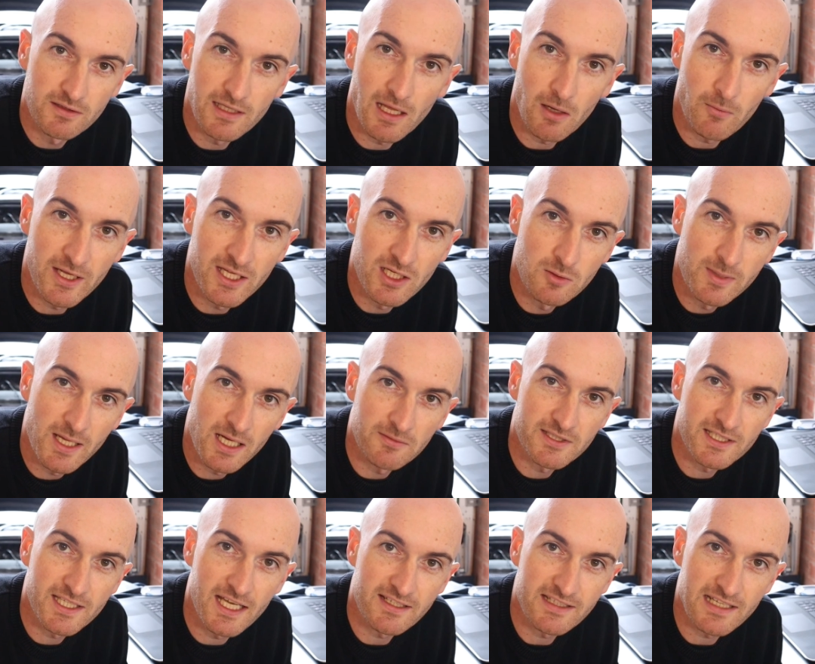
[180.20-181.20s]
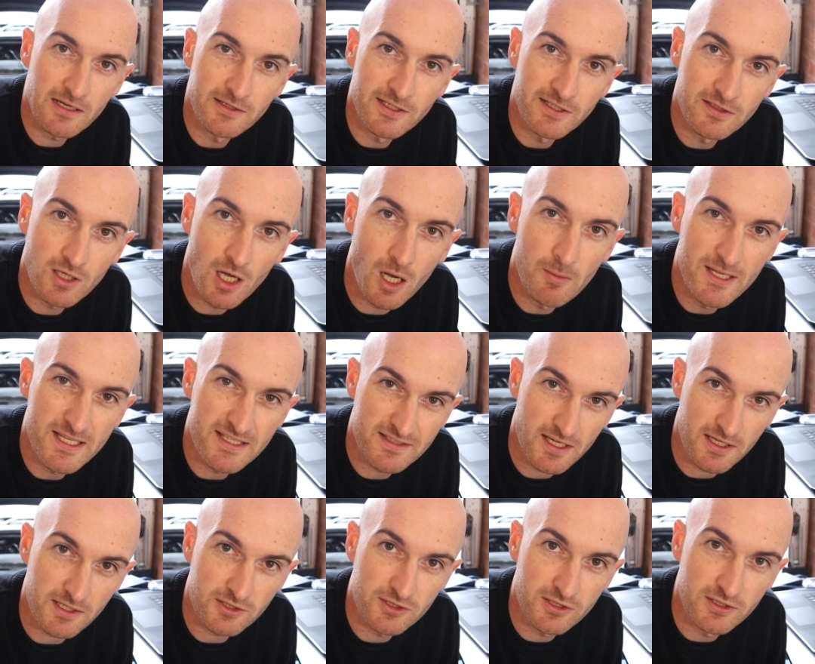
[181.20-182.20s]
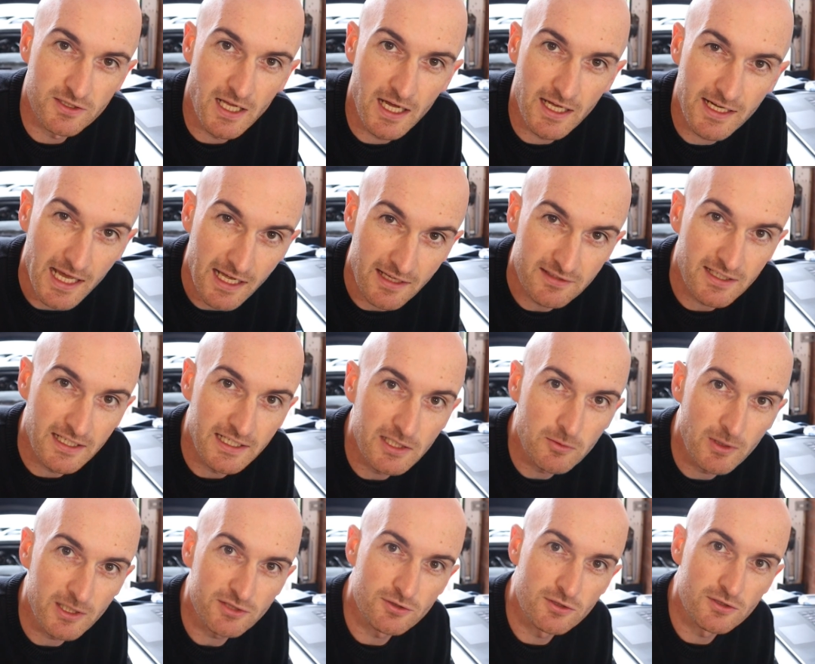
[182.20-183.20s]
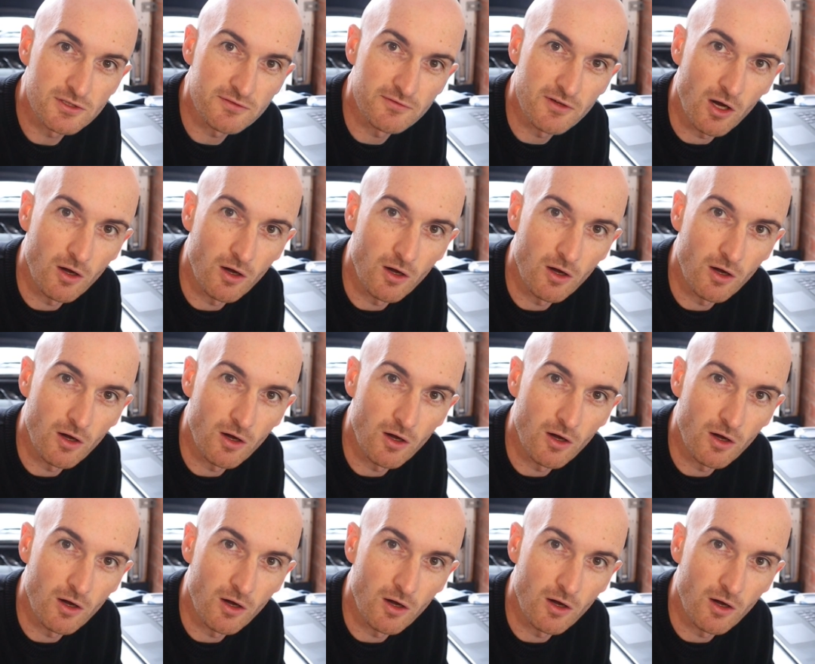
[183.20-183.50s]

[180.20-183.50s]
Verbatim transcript: That way you'll be able to get down in the comment section and ask any questions you've